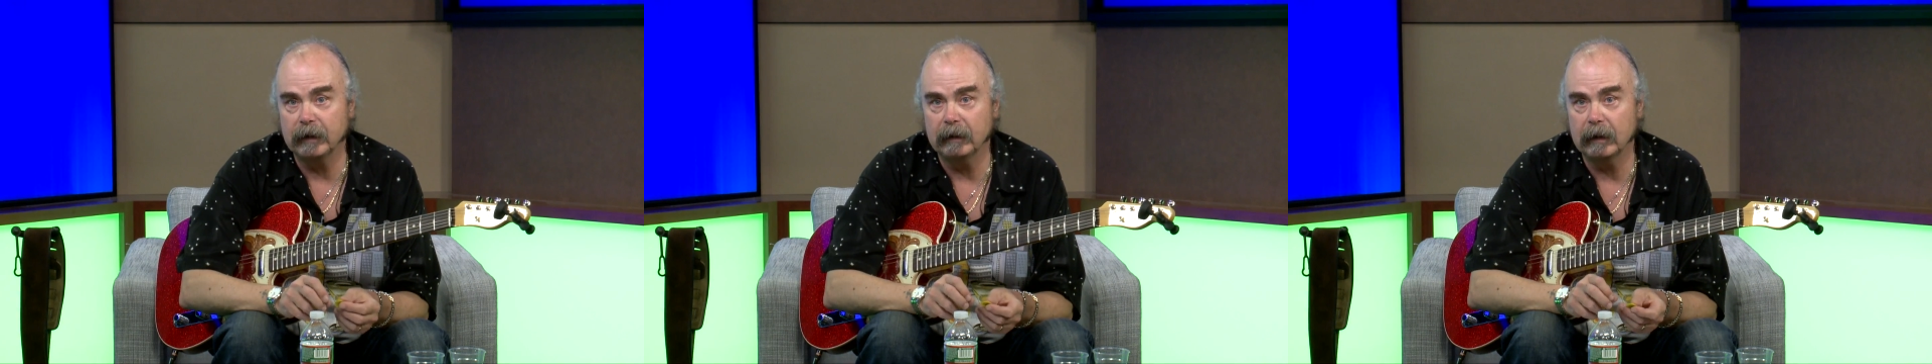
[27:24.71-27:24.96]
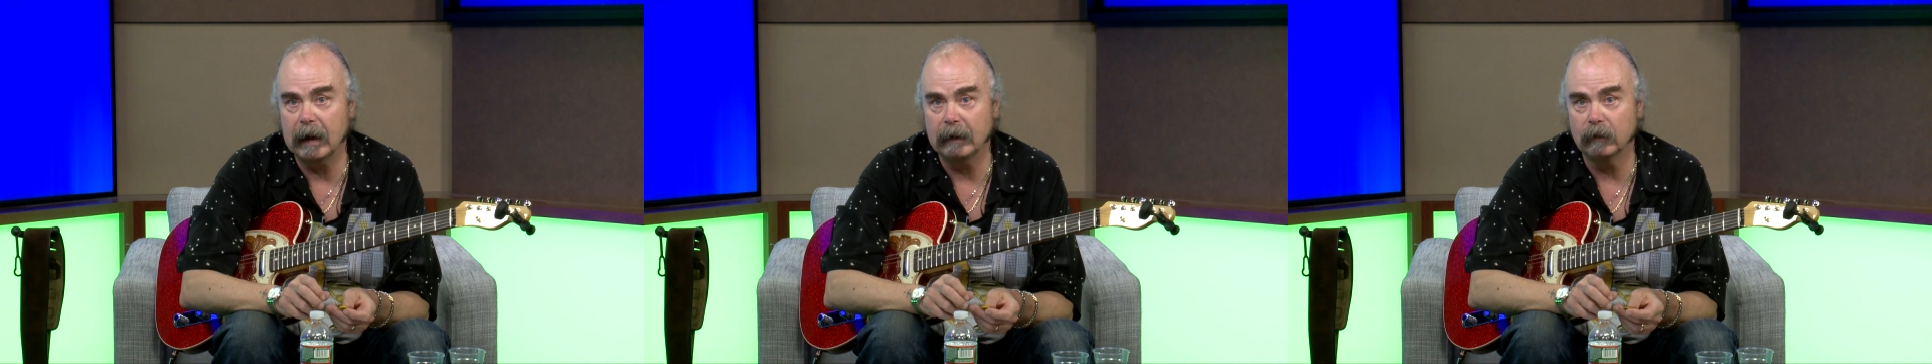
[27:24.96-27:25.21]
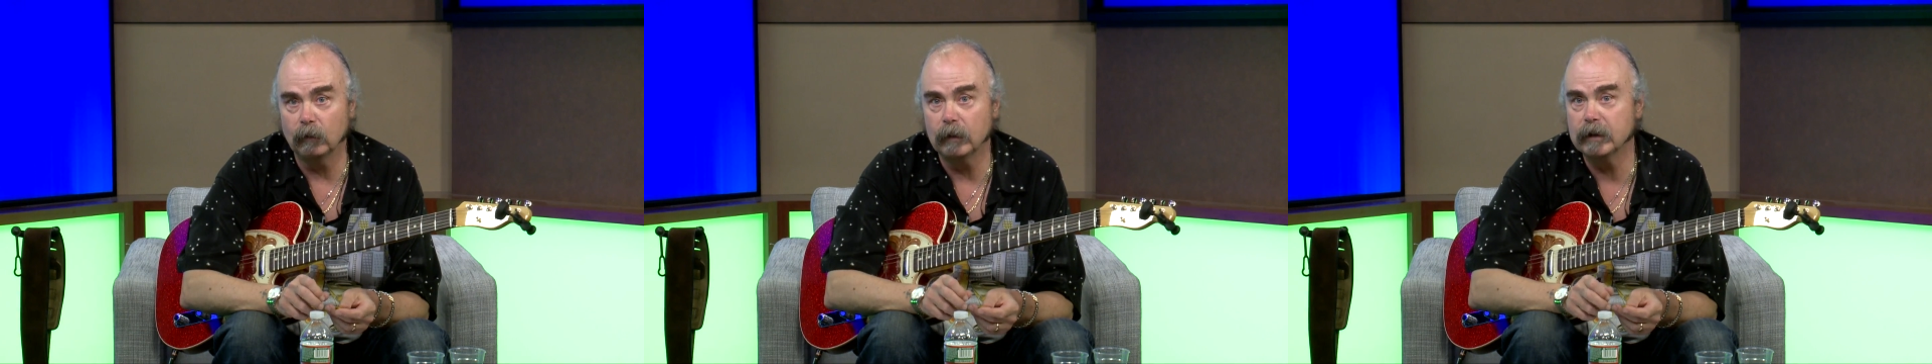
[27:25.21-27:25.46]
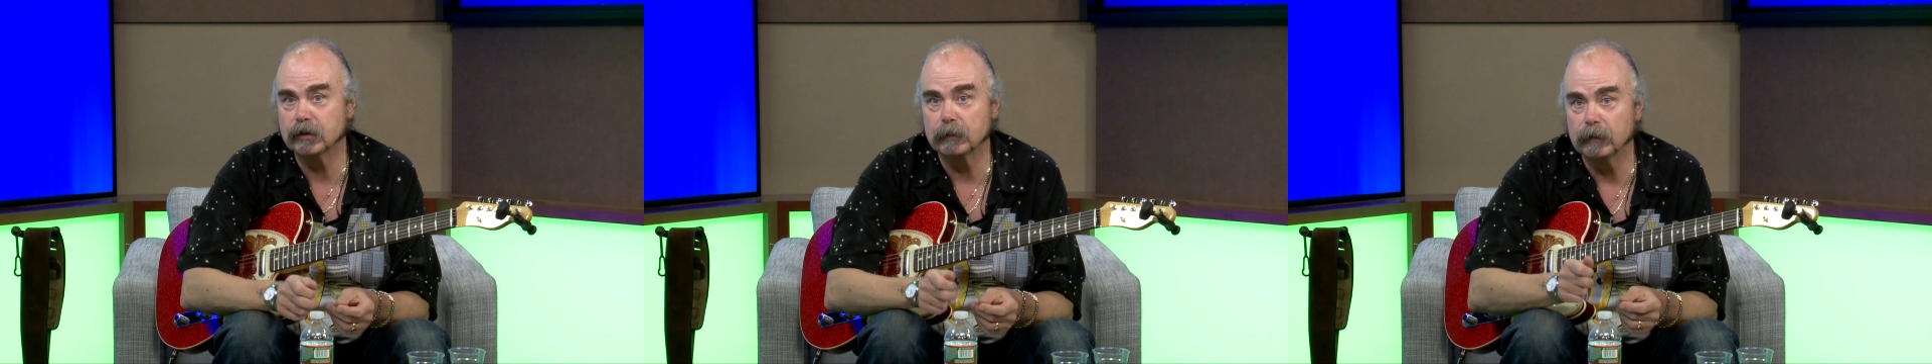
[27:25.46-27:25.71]
They had the
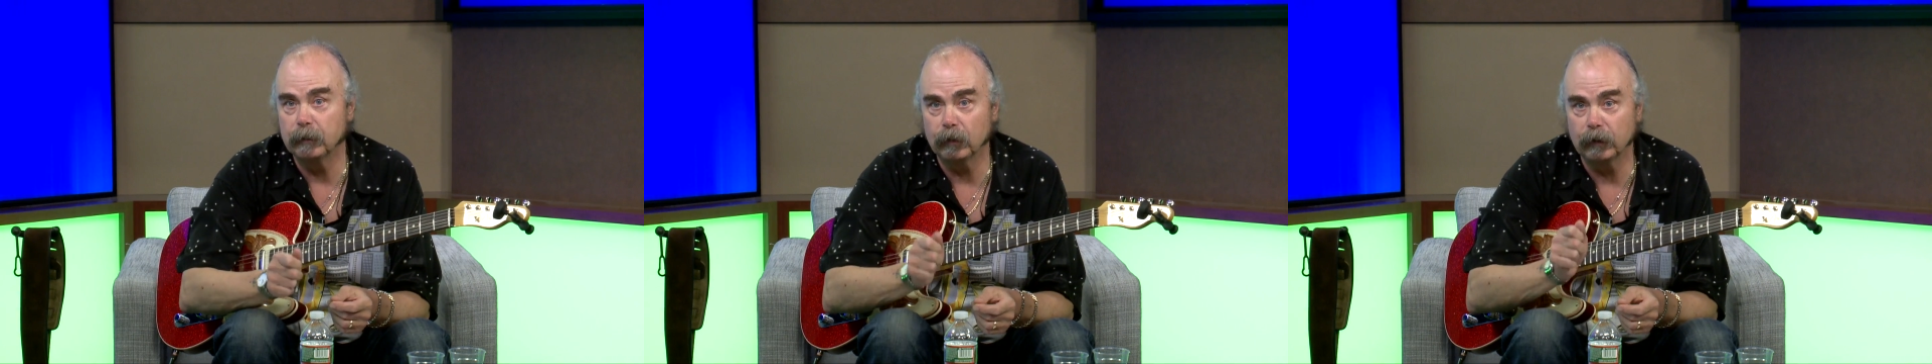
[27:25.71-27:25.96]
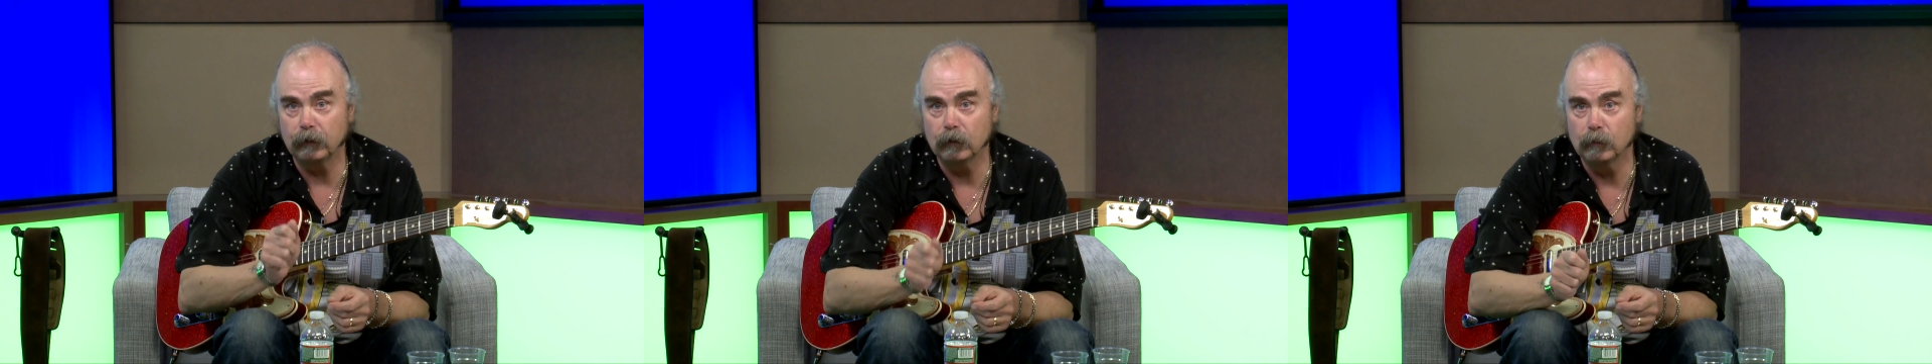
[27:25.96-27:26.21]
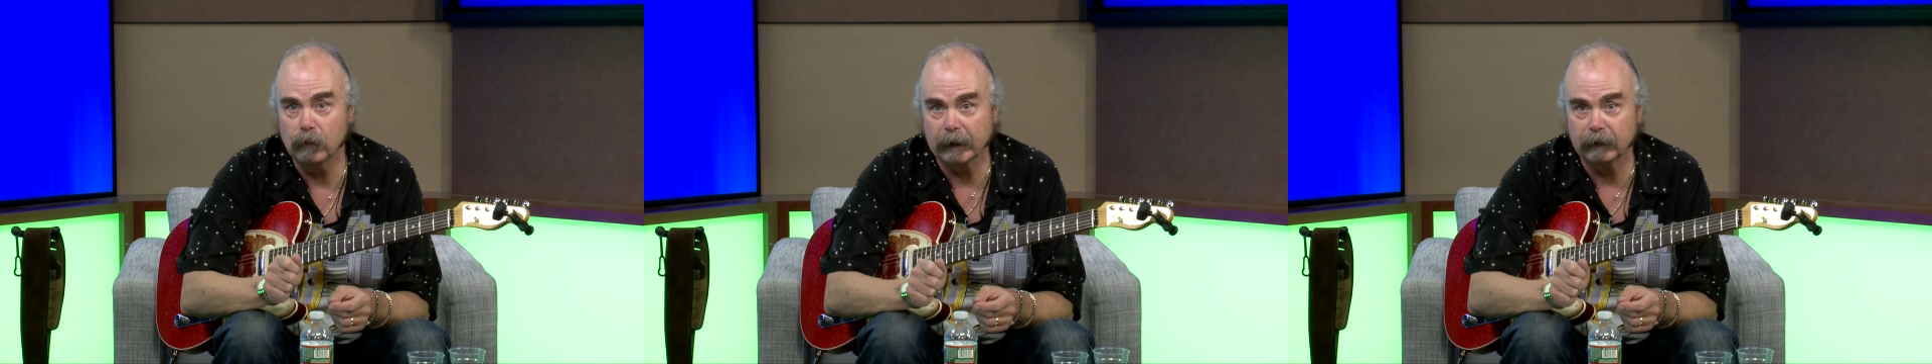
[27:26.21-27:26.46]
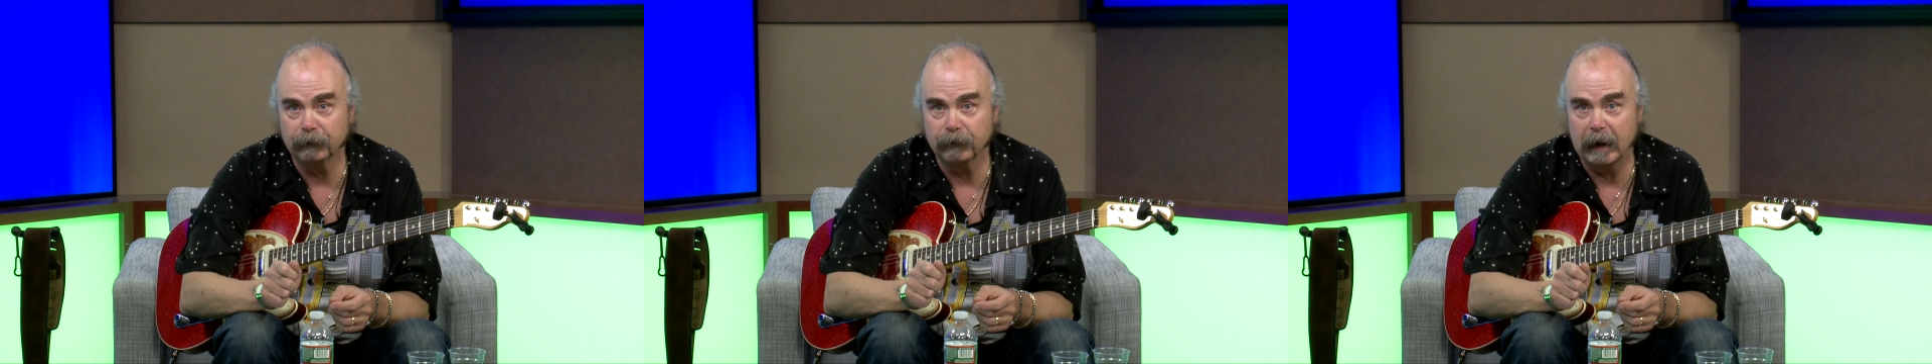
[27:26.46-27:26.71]
wisdom to put a tube
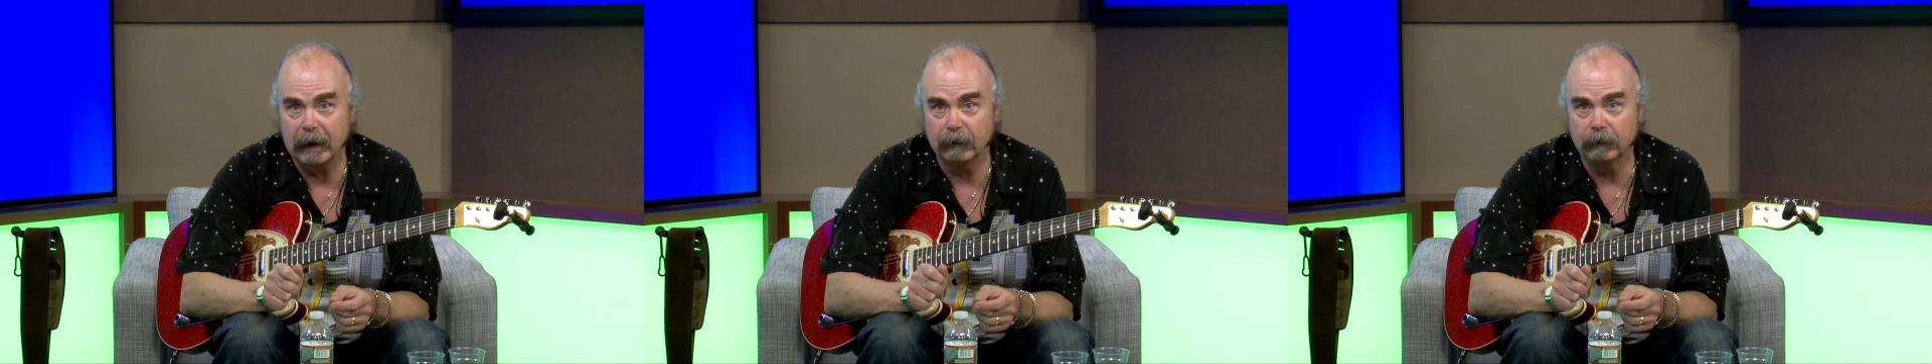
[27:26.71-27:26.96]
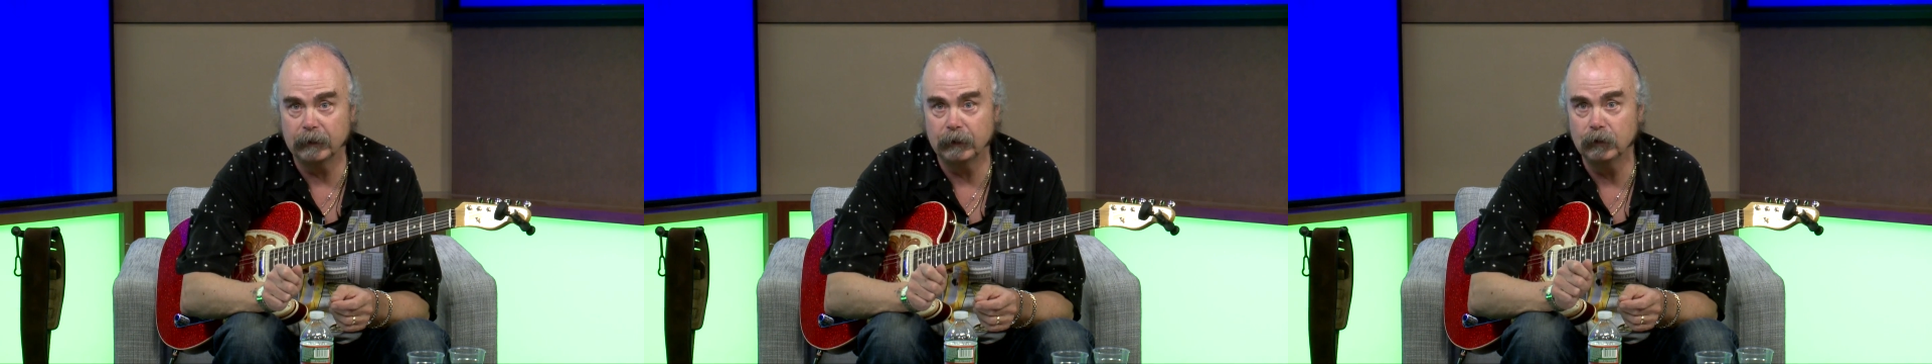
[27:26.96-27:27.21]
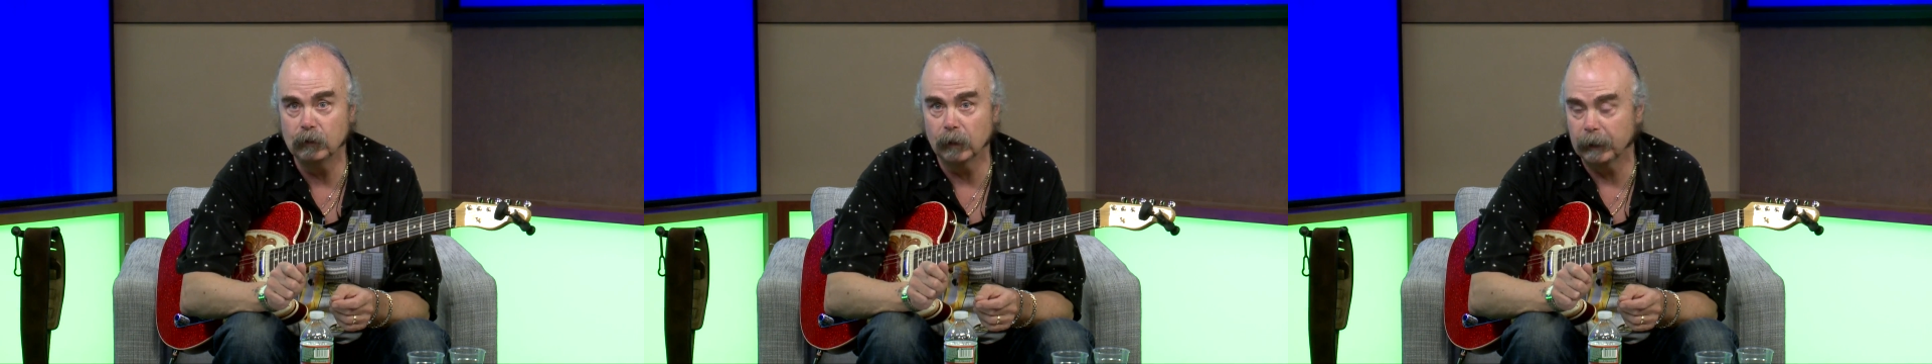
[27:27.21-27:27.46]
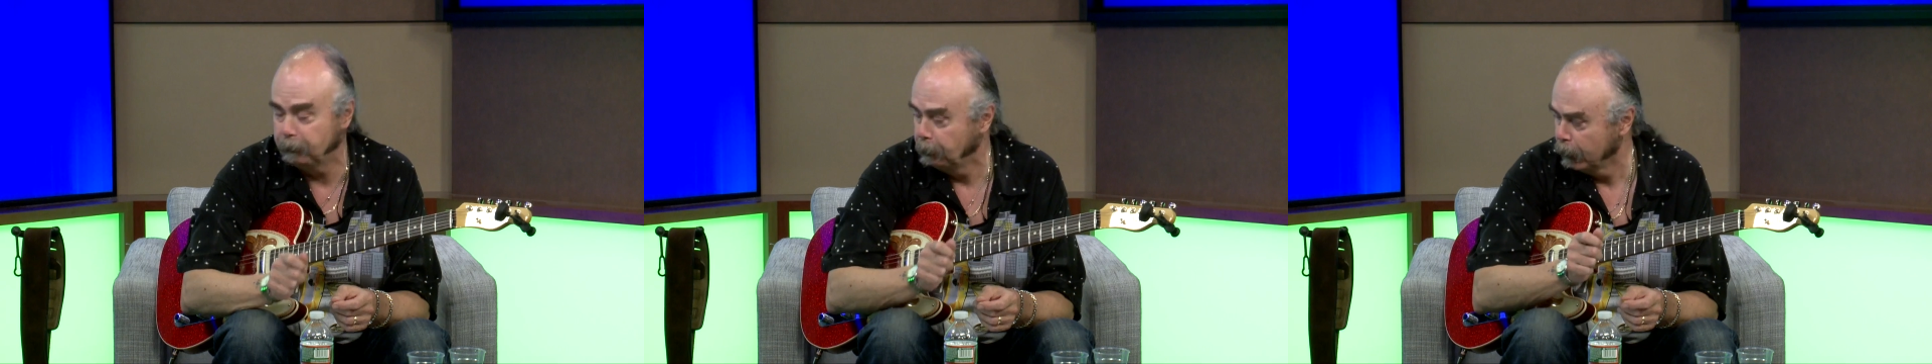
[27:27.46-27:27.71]
rectifier in the new one,